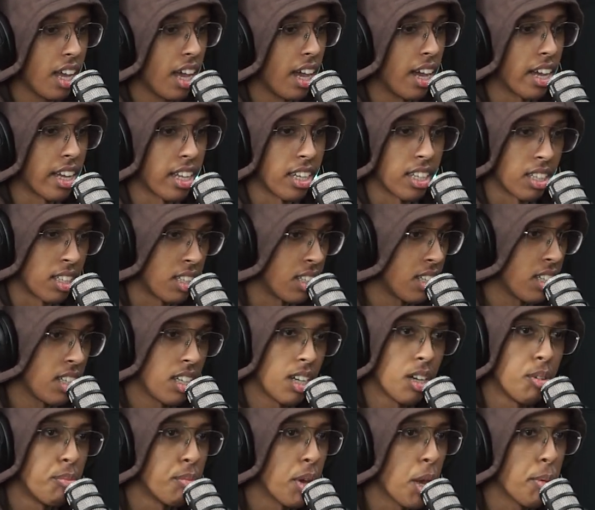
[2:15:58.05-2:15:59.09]
and
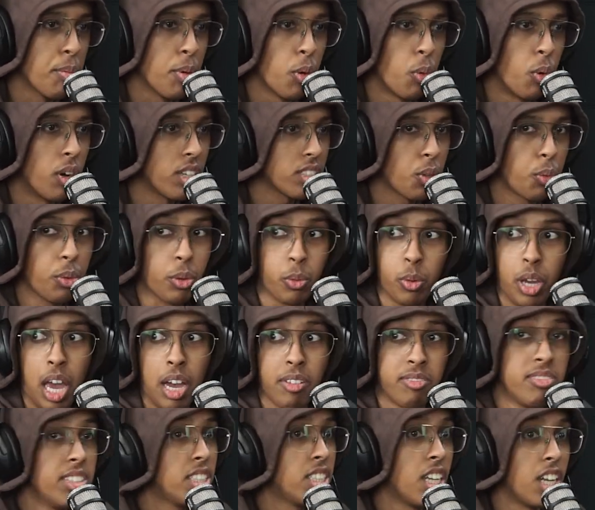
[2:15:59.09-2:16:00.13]
maybe once a week we
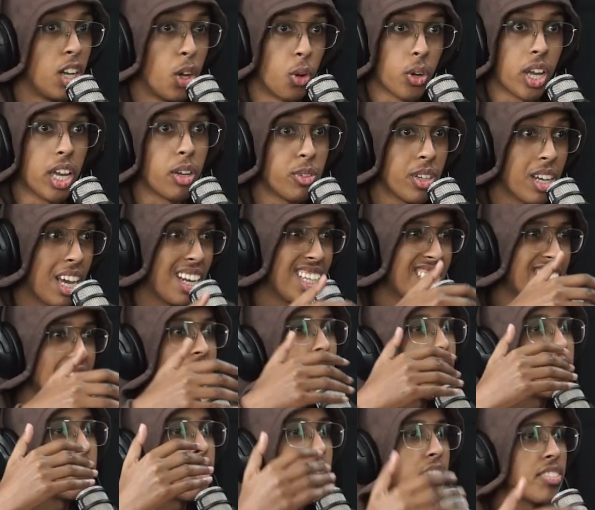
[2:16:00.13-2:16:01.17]
have literally okay, we literally have